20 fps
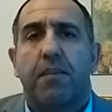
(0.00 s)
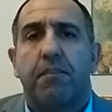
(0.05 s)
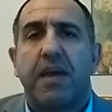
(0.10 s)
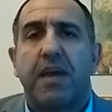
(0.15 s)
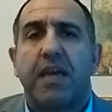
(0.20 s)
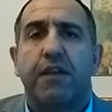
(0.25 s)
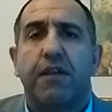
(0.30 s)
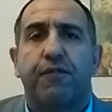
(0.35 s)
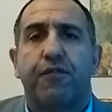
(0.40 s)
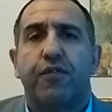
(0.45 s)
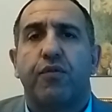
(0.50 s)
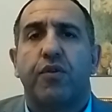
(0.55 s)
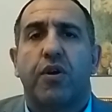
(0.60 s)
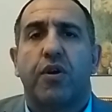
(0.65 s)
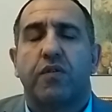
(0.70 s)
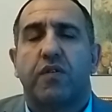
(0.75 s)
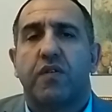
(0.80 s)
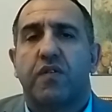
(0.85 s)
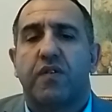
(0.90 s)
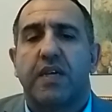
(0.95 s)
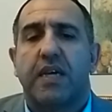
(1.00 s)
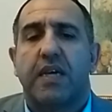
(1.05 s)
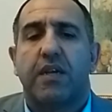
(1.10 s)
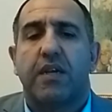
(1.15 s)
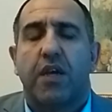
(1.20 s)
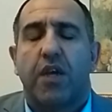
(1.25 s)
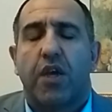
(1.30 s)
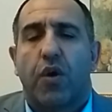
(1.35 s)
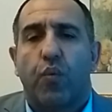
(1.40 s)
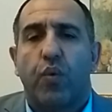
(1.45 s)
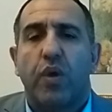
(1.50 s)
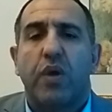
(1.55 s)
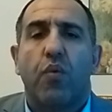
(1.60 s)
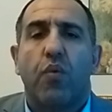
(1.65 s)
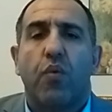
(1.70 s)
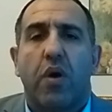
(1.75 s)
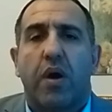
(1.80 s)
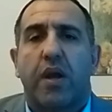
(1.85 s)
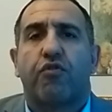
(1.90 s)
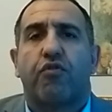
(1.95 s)
made a few notes, and said we
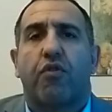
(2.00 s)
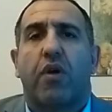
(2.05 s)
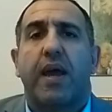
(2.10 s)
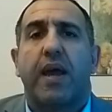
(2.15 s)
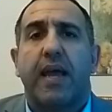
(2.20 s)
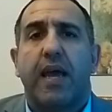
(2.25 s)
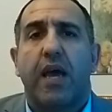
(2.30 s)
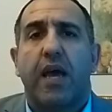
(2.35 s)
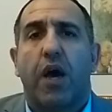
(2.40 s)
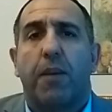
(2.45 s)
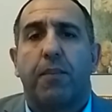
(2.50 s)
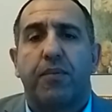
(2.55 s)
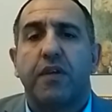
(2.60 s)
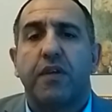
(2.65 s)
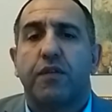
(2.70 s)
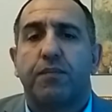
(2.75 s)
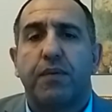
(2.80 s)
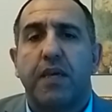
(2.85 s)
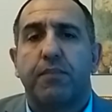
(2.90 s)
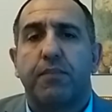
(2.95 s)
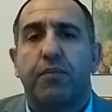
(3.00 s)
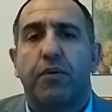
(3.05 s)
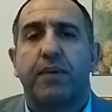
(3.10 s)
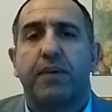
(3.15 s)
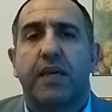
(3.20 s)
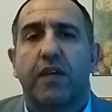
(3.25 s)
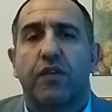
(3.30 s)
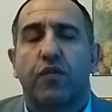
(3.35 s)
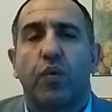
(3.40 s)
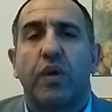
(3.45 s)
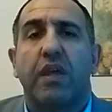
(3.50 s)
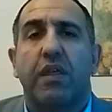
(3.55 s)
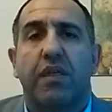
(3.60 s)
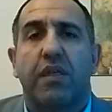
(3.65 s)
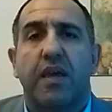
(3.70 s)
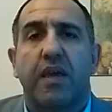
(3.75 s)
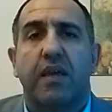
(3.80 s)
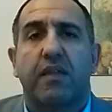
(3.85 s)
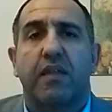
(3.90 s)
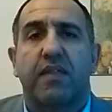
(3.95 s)
want to try to help these people because we
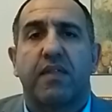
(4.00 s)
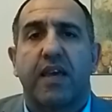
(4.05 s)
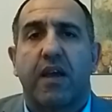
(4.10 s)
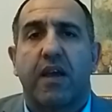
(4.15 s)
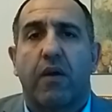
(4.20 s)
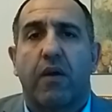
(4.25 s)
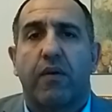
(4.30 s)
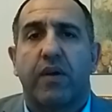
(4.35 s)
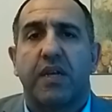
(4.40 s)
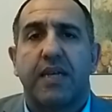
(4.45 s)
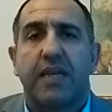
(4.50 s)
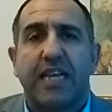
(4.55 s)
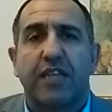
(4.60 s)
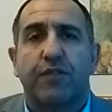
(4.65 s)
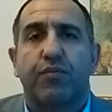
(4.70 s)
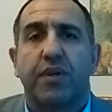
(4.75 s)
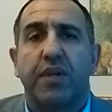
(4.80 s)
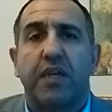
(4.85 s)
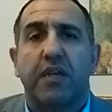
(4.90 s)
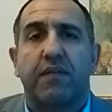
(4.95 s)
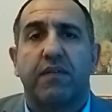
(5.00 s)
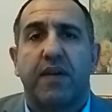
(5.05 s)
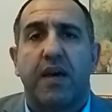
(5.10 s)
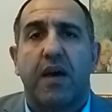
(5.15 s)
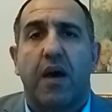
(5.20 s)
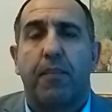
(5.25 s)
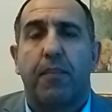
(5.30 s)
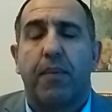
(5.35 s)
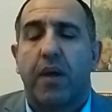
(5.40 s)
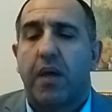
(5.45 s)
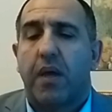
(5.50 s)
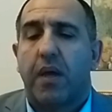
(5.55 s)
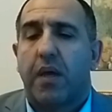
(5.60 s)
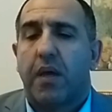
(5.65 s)
think that they are in desperate need of help.